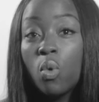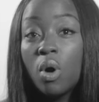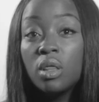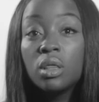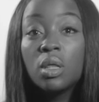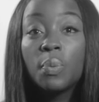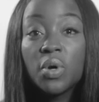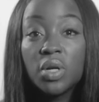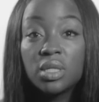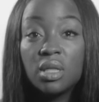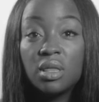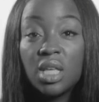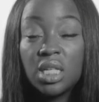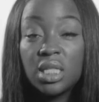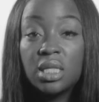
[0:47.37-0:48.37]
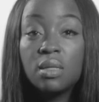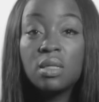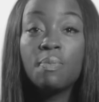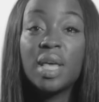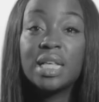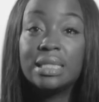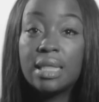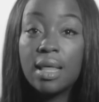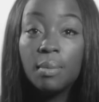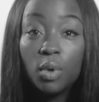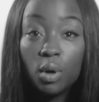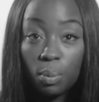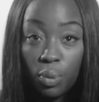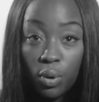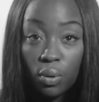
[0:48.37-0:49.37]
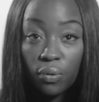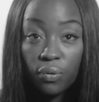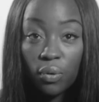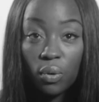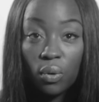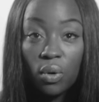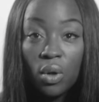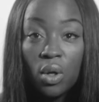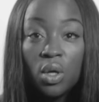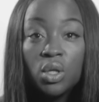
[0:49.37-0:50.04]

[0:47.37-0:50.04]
what the person thinks makes them look beautiful.